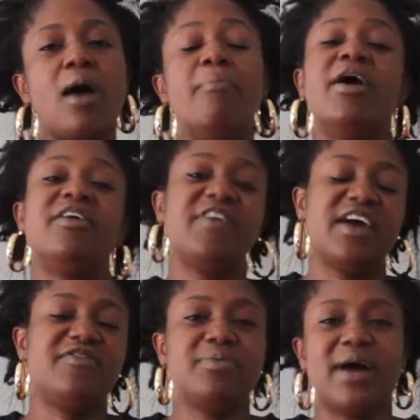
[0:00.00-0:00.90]
above
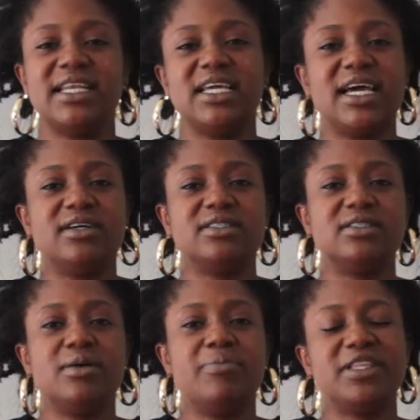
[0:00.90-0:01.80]
everybody
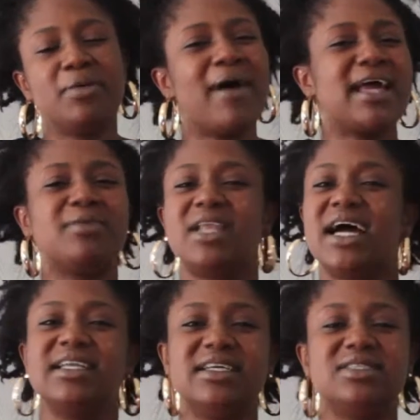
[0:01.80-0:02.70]
else. But the bottom
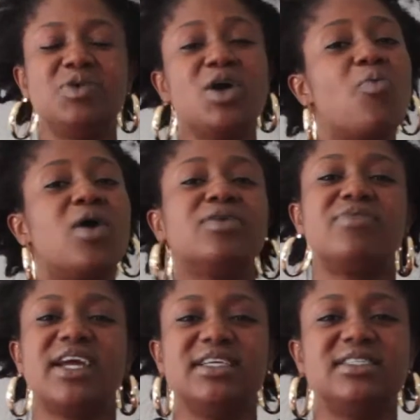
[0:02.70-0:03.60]
line is we are one
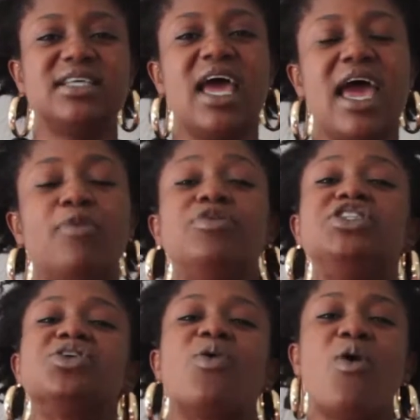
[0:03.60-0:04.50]
race, and
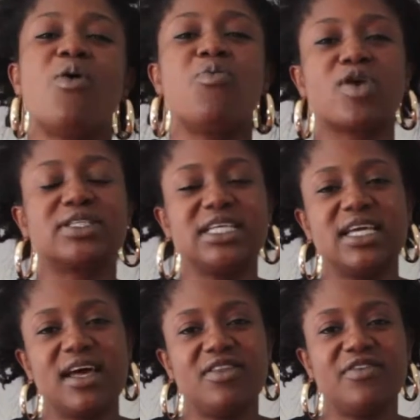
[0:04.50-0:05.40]
we should all work
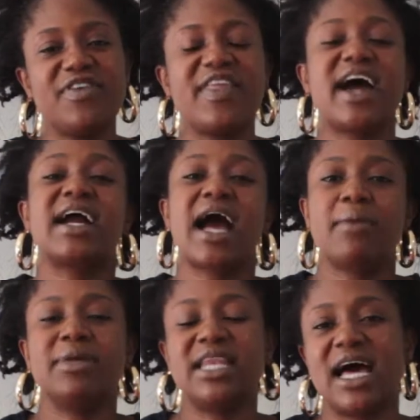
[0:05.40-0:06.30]
together for that
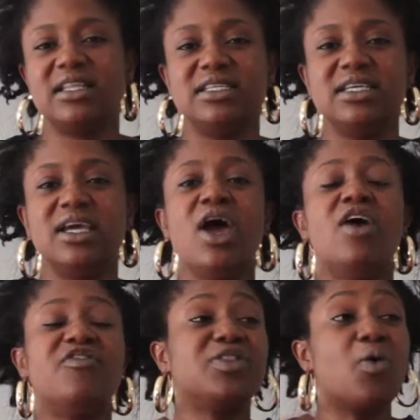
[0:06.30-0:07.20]
commonality,
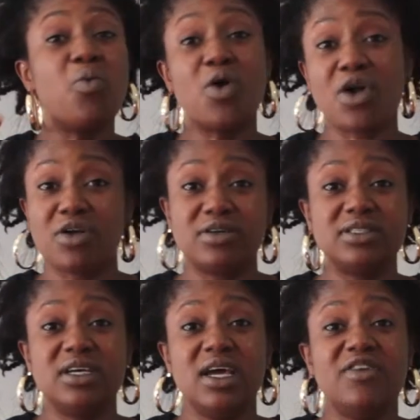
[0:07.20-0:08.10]
for the
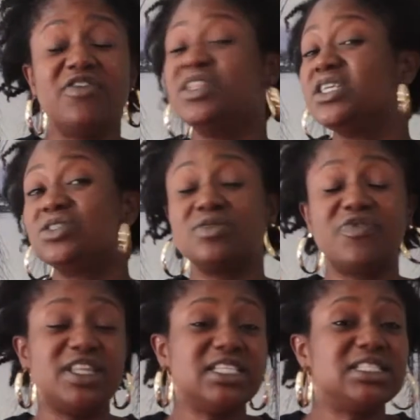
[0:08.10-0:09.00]
world, for
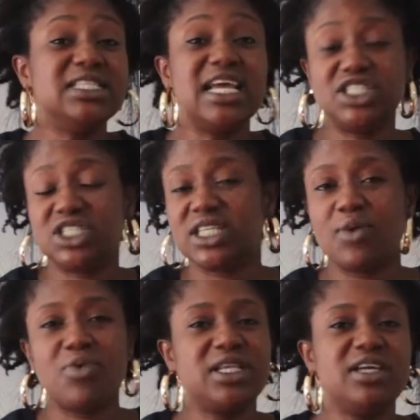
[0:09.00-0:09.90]
this nation
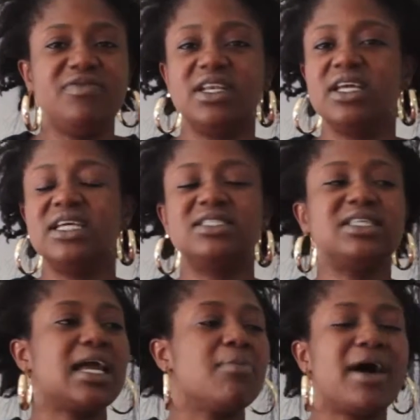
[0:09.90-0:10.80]
that we're living in.
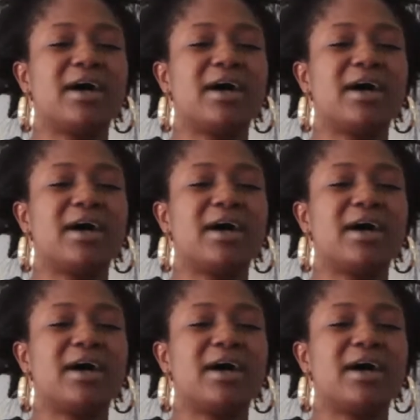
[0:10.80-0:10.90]
It's not